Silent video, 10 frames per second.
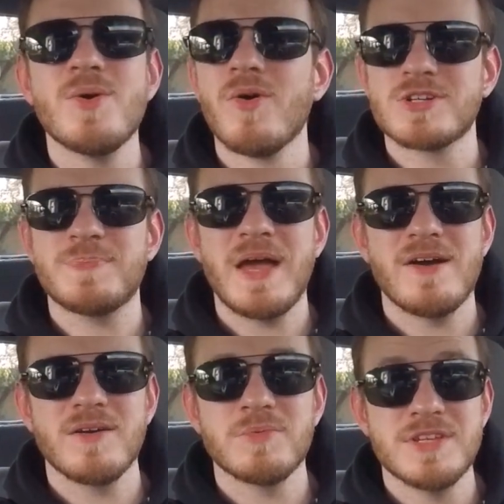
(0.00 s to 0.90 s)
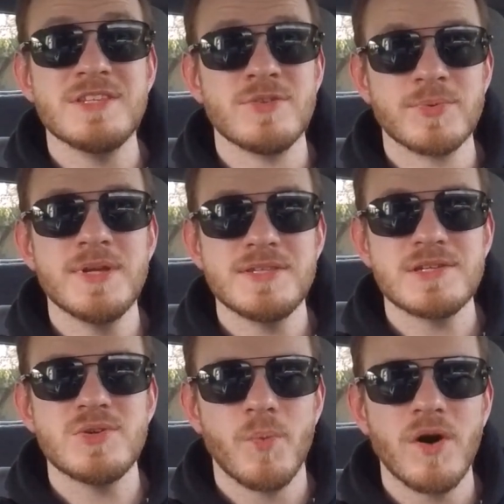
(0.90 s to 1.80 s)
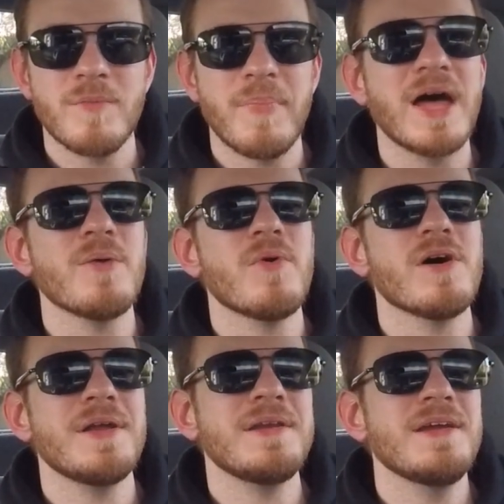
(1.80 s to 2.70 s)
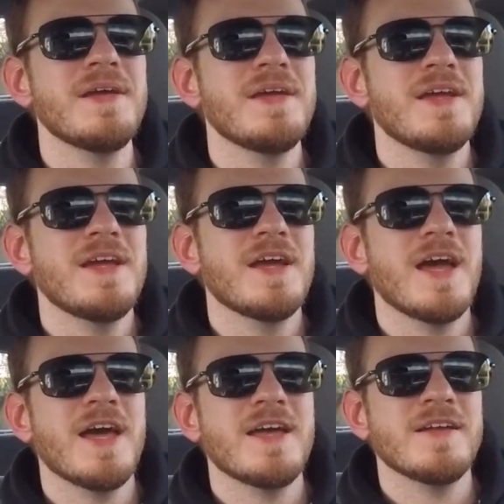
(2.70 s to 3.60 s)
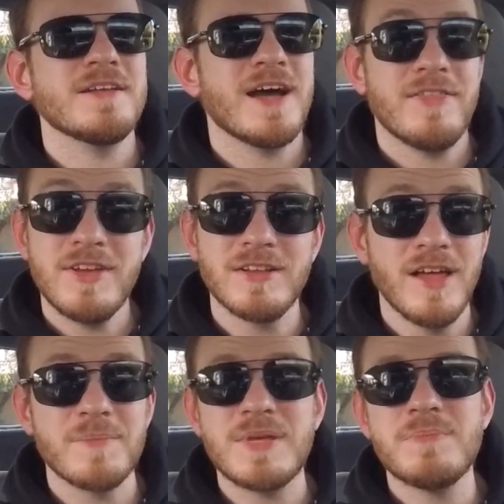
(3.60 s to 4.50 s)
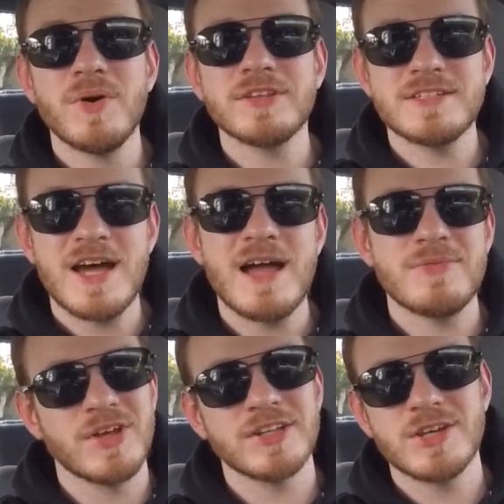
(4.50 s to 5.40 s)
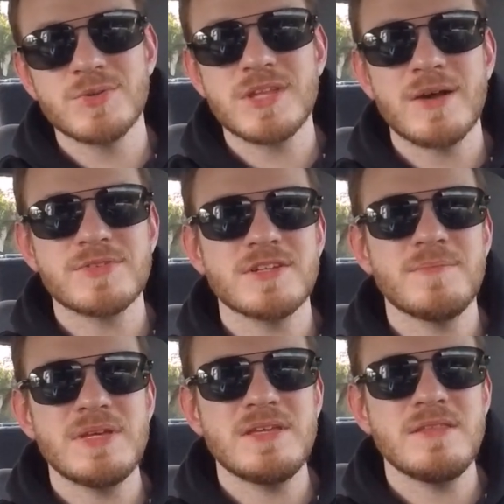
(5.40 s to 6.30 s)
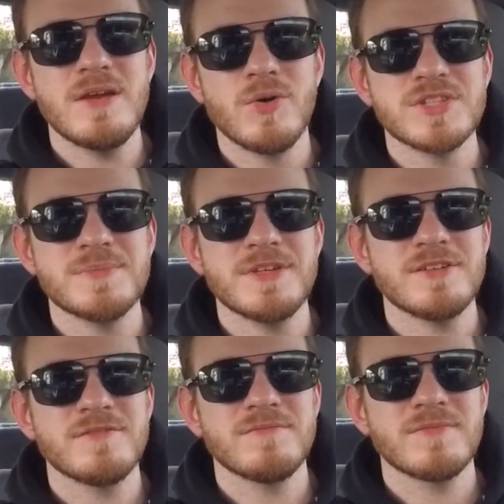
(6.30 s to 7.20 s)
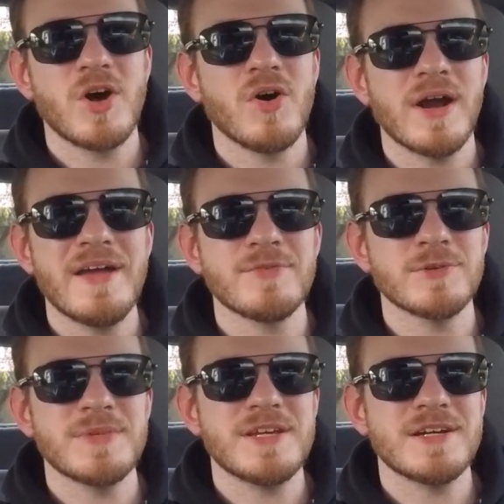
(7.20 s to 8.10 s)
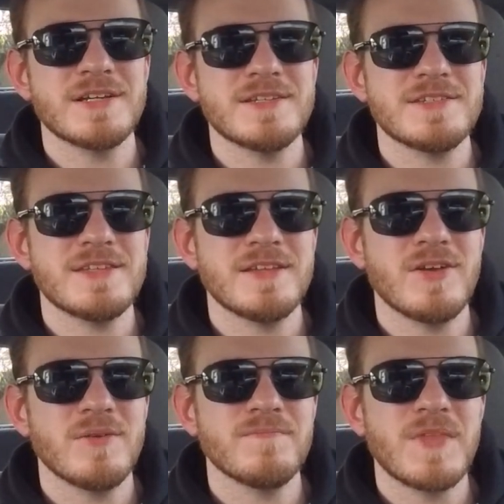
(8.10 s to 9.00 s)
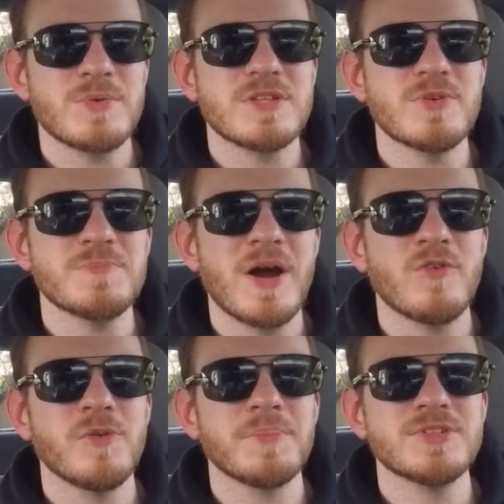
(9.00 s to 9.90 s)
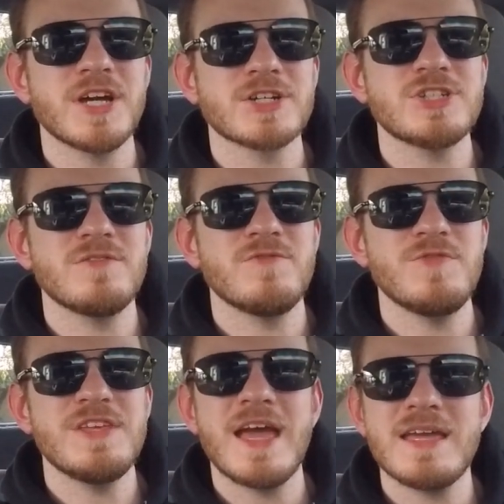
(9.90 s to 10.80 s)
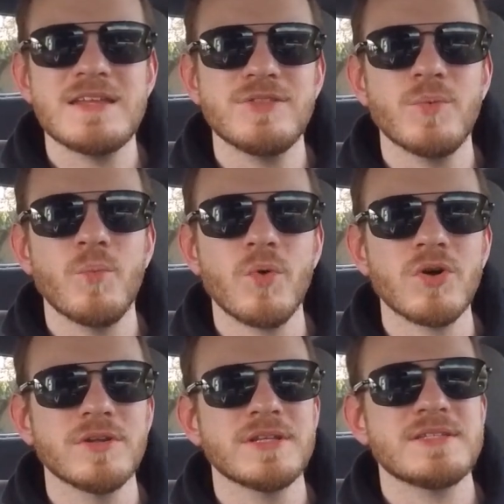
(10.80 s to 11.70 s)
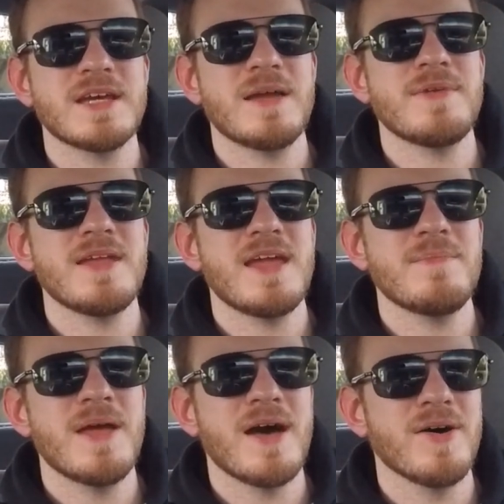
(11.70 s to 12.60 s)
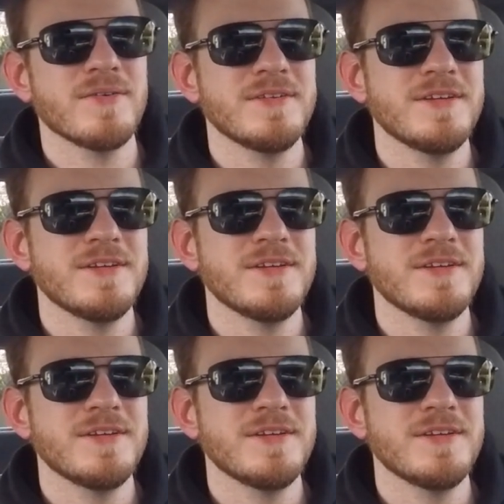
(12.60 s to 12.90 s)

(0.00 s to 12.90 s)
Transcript: horsepower is the reason you want to buy one, and I think a lot of people at the time thought that was going to be the ultimate car ever, because they thought that was the most powerful production V8 in the world at the time it came out.